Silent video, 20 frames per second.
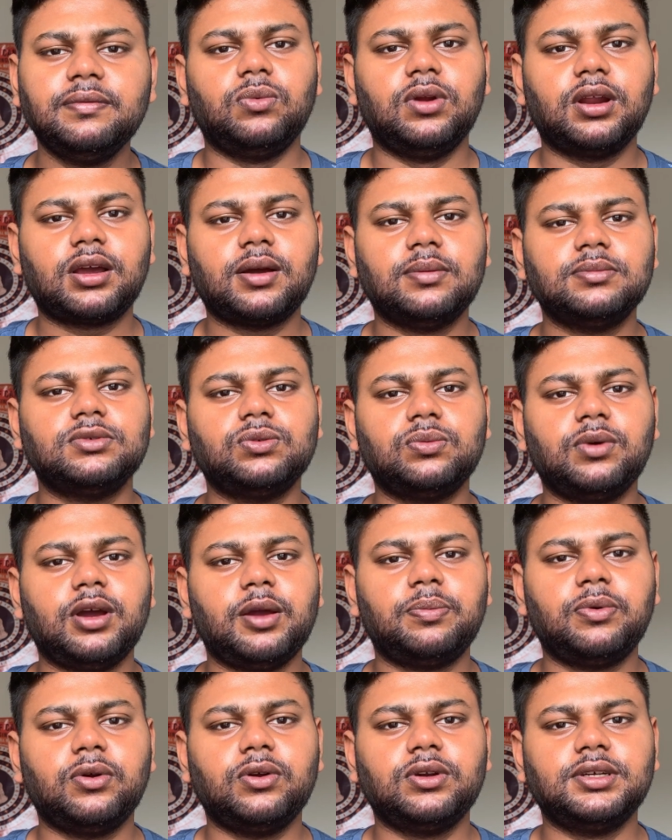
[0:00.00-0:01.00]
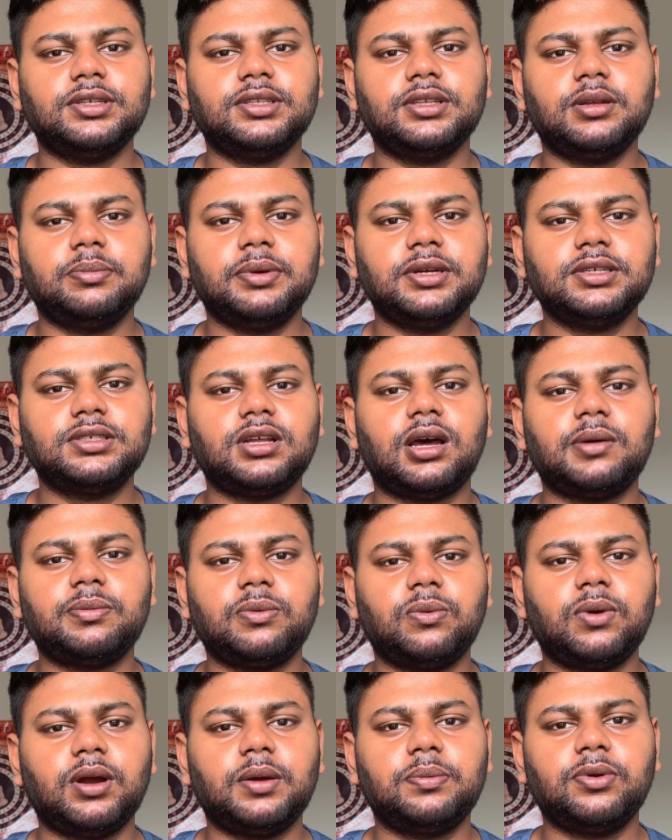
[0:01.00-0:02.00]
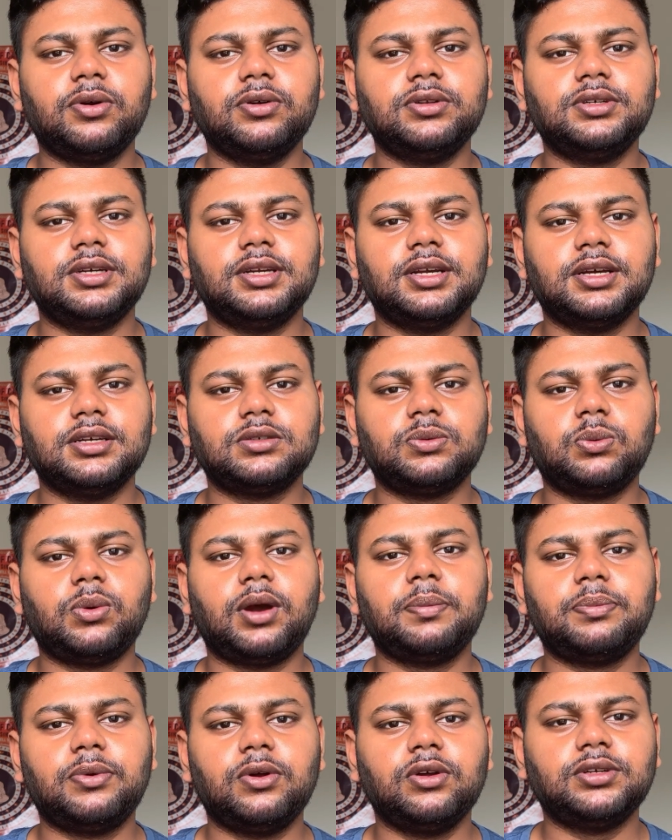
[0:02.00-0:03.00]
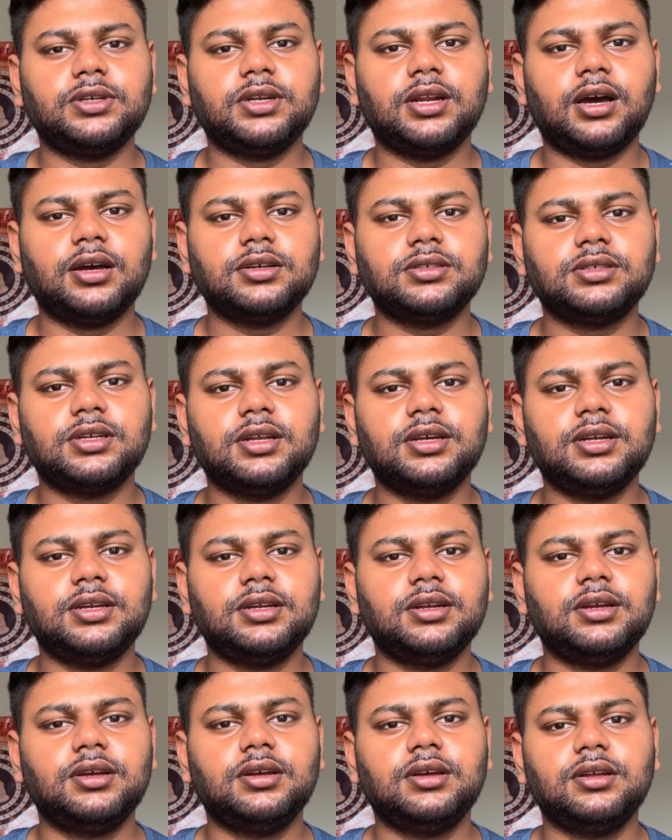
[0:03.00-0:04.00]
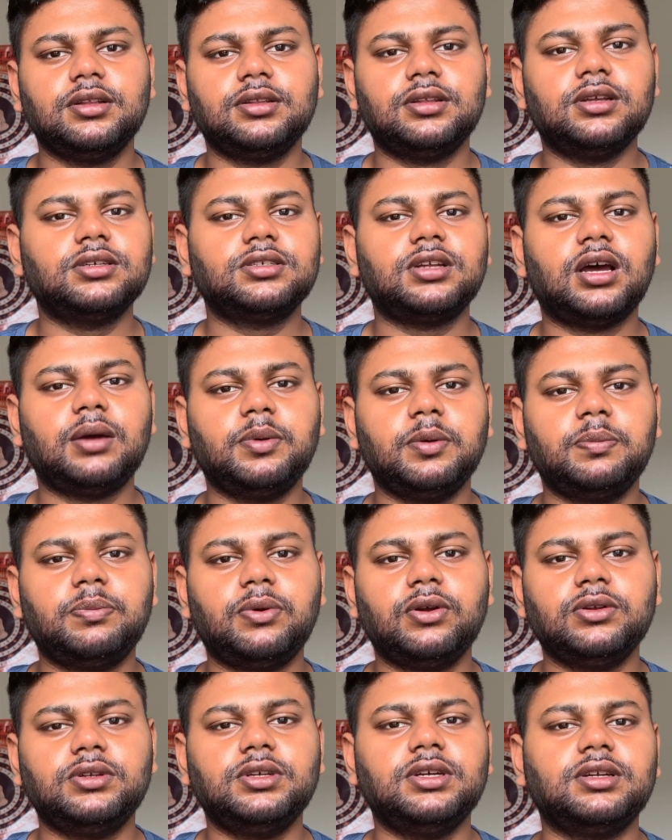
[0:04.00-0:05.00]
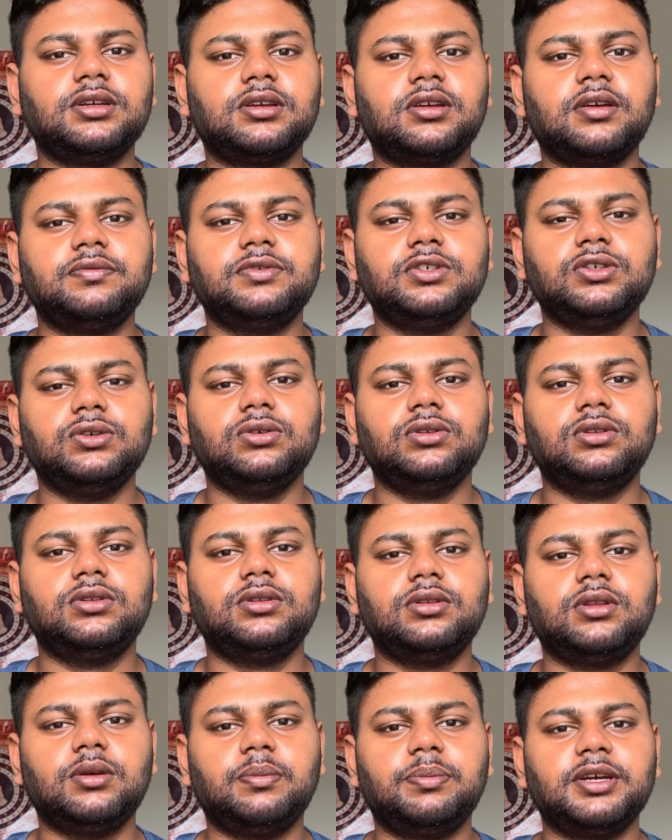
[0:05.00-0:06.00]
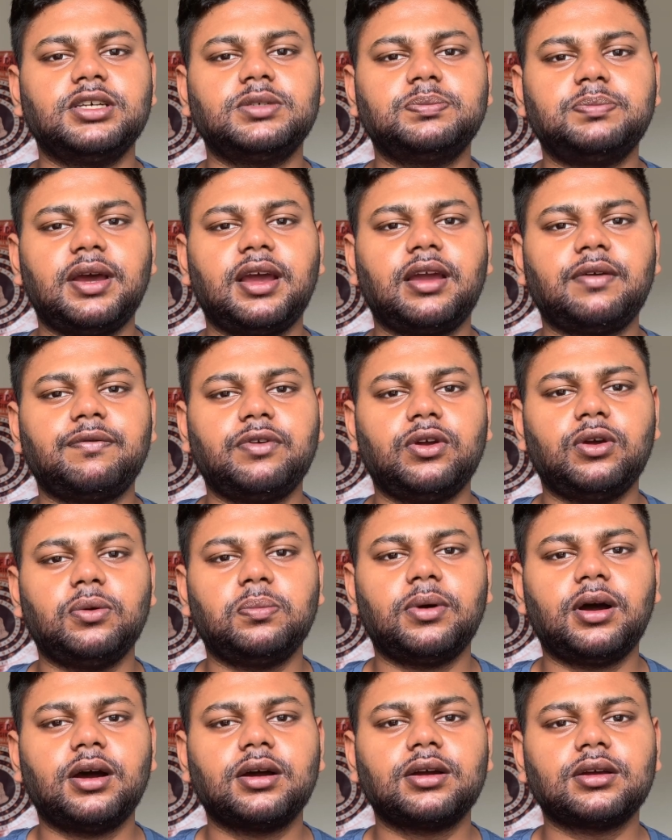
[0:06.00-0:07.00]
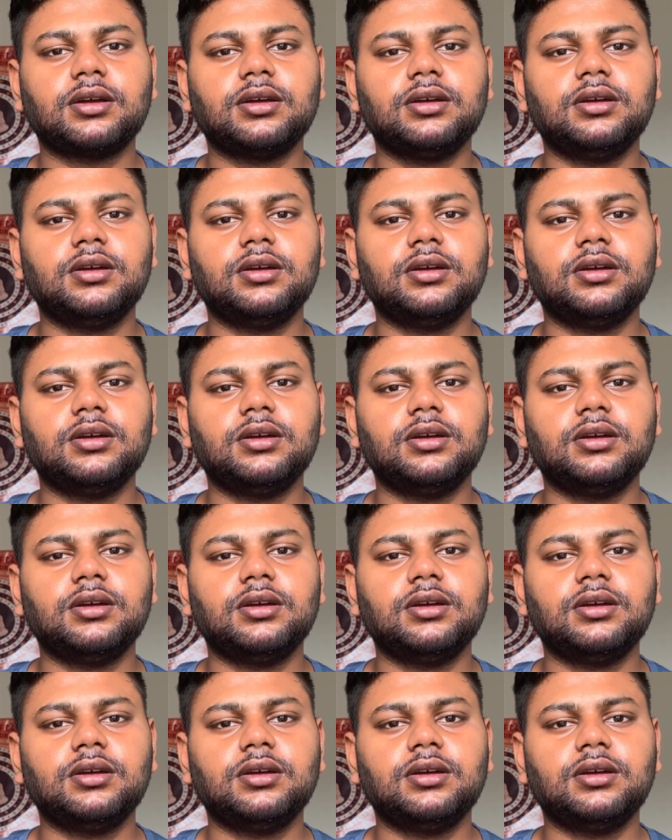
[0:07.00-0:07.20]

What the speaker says: When it comes to whey protein, the best type of whey protein is whey protein isolate. This type of protein gives you the best bang for your buck.